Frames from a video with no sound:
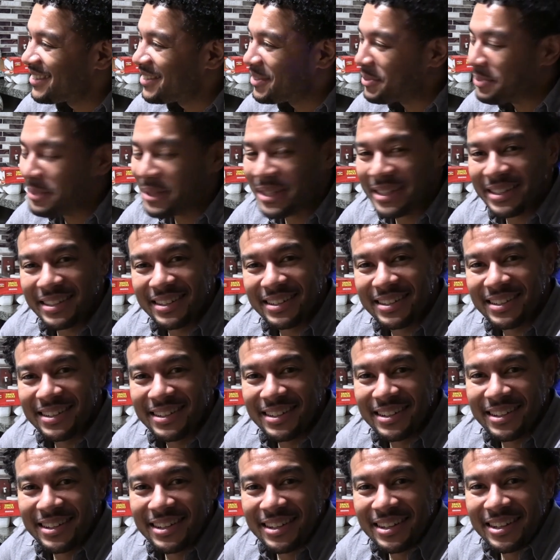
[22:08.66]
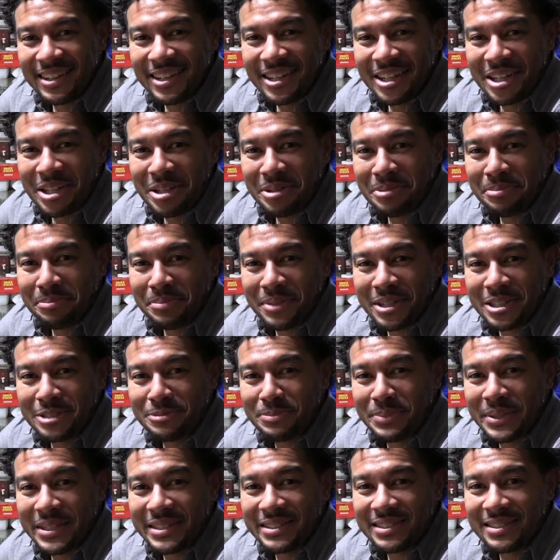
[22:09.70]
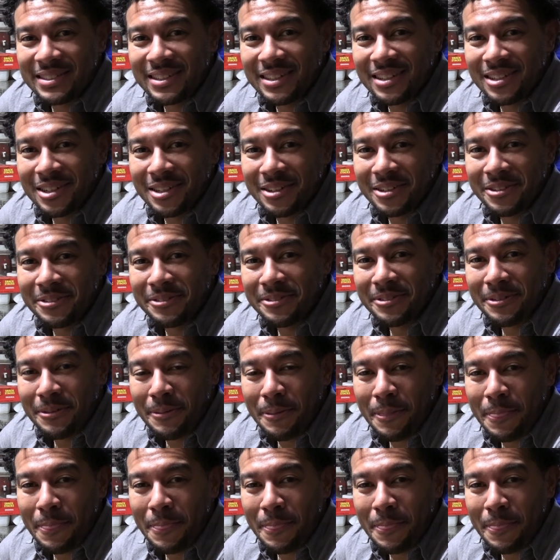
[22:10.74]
But much peace and love.